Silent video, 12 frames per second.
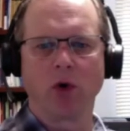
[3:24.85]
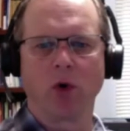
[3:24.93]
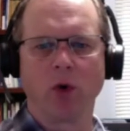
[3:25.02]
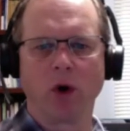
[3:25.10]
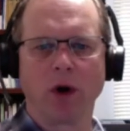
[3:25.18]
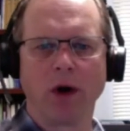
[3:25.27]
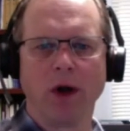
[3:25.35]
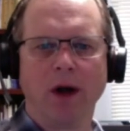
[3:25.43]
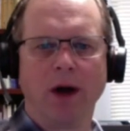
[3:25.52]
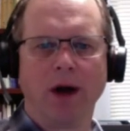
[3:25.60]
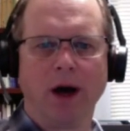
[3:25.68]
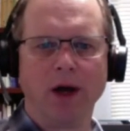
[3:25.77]
core
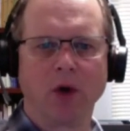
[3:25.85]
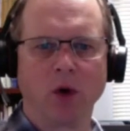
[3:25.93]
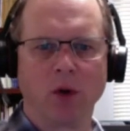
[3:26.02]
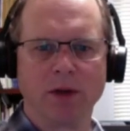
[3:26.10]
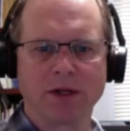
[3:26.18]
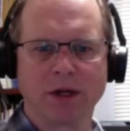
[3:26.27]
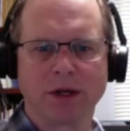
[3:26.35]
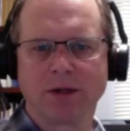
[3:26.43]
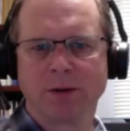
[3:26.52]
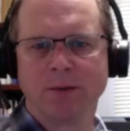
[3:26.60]
business?